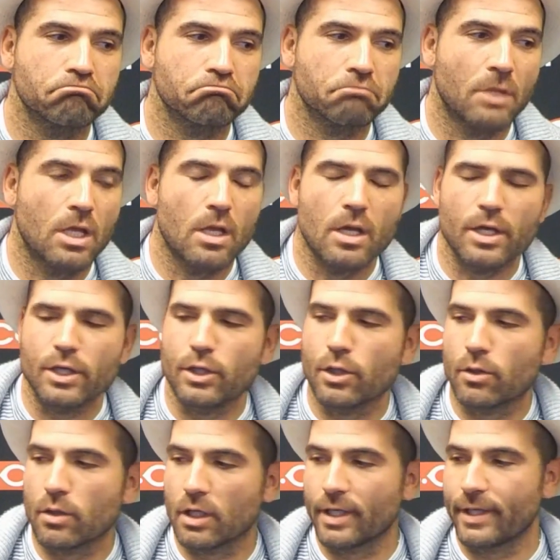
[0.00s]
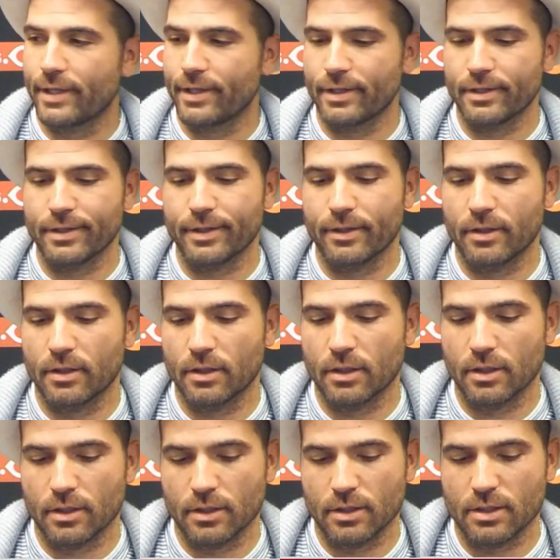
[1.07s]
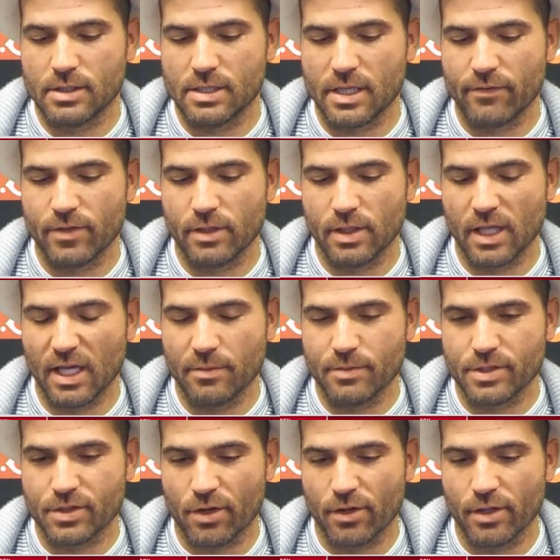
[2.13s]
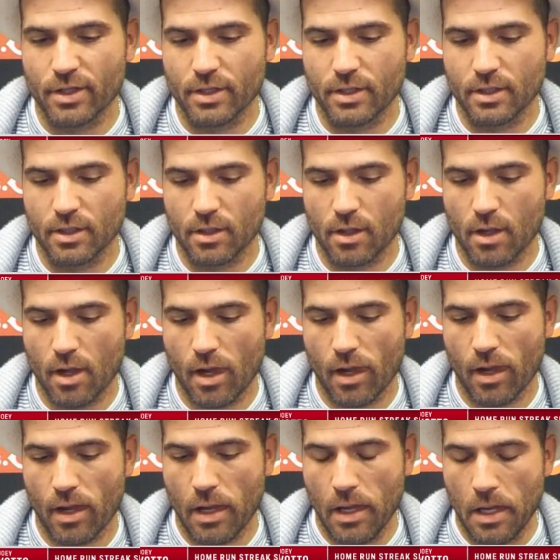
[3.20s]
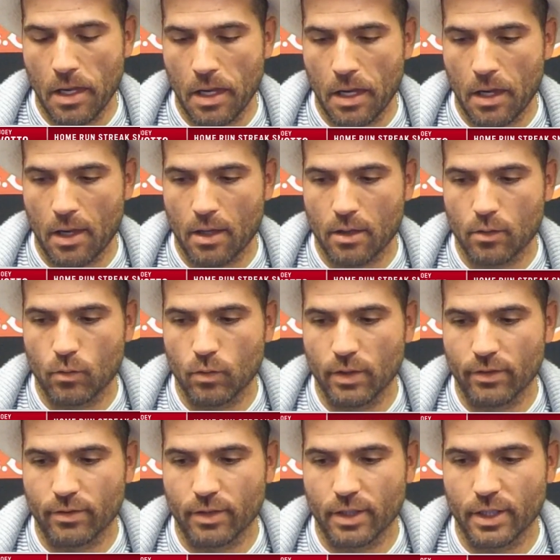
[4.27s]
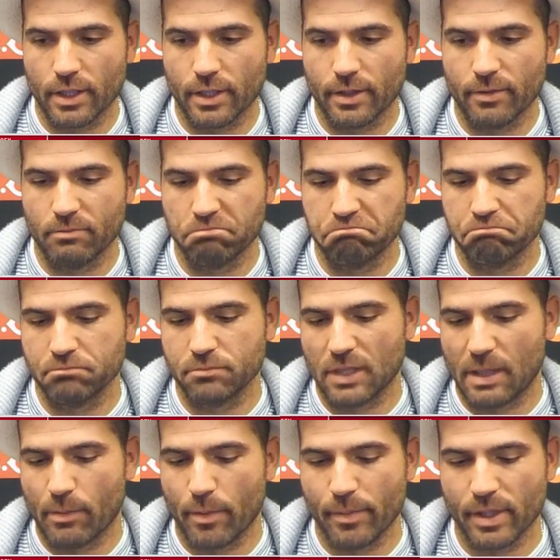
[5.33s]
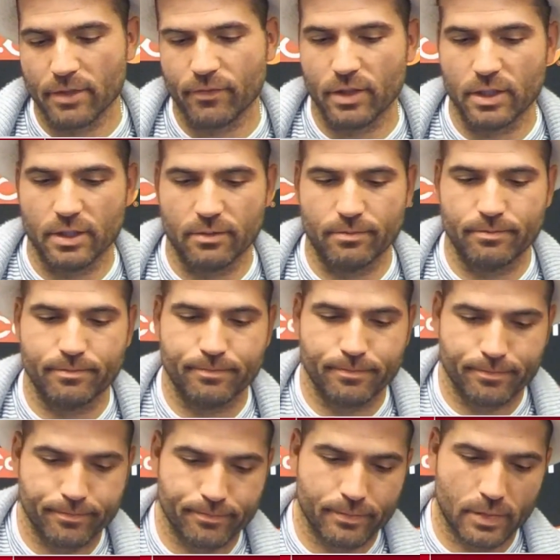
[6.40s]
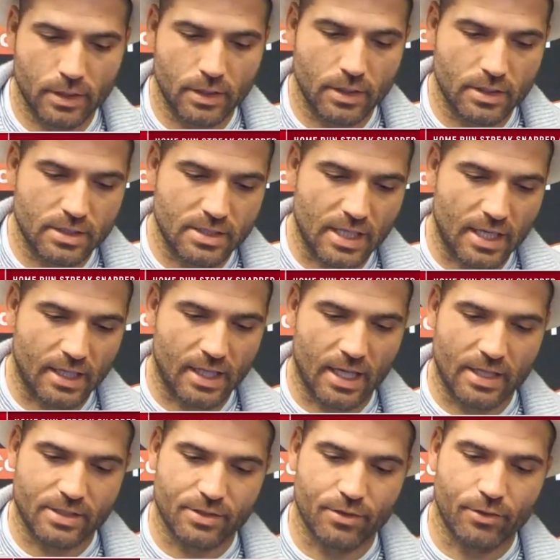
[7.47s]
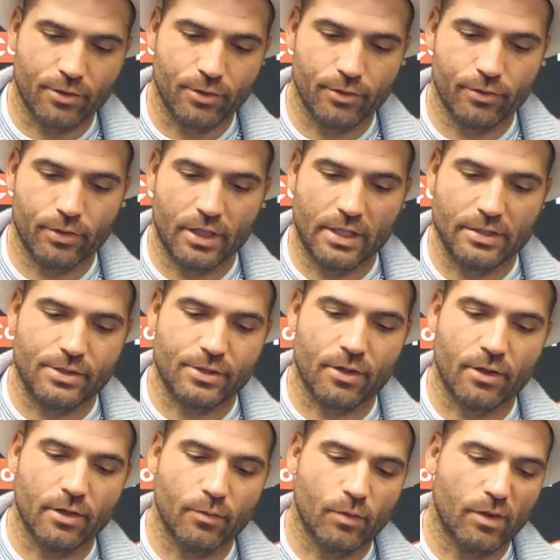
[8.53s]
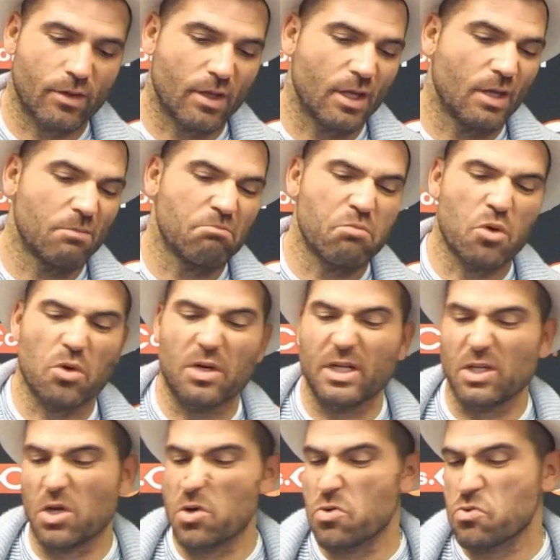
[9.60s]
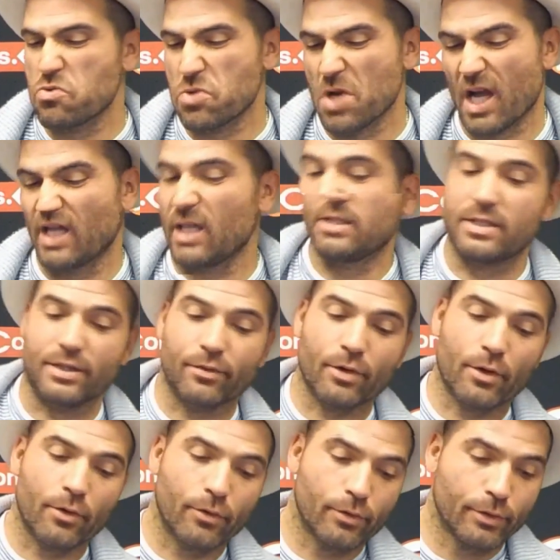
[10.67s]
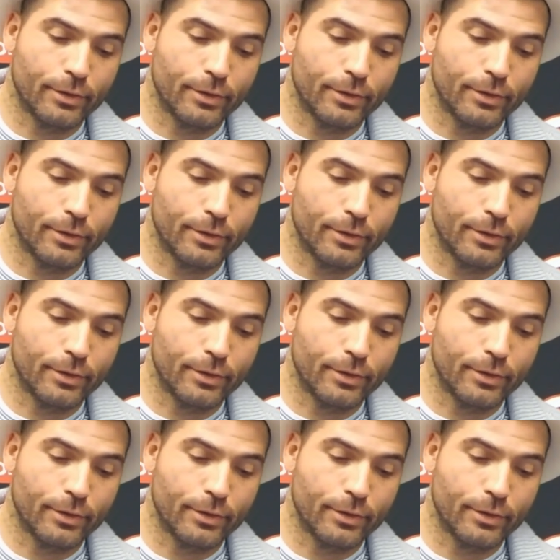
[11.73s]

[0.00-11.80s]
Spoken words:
The 7 games started with, I'm a bit of a Statcast nerd, and it started with a .090